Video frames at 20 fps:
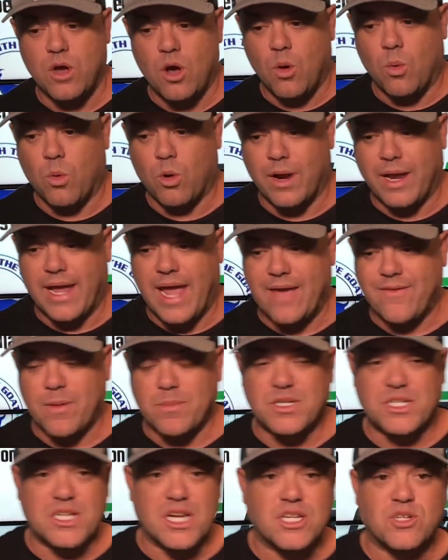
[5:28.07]
where he gave up
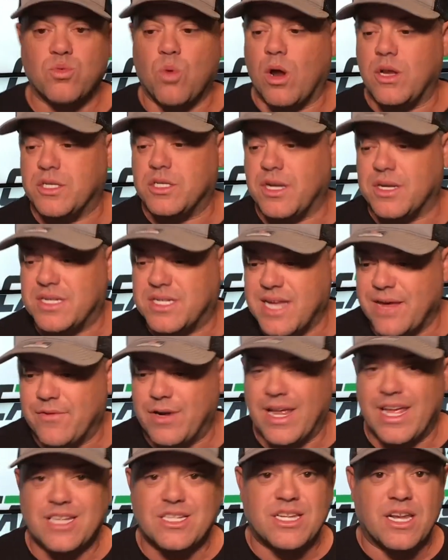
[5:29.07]
6 runs on 7
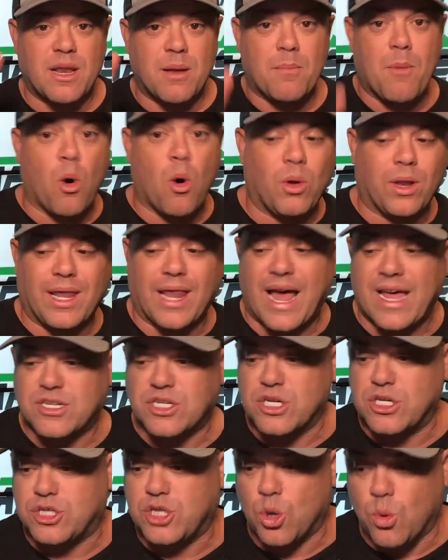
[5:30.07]
hits and it only
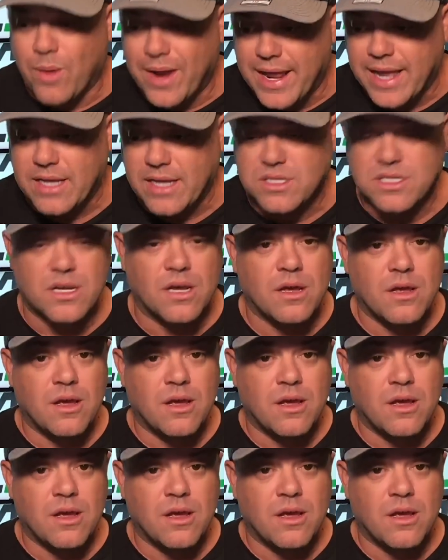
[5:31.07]
lasted 2 innings.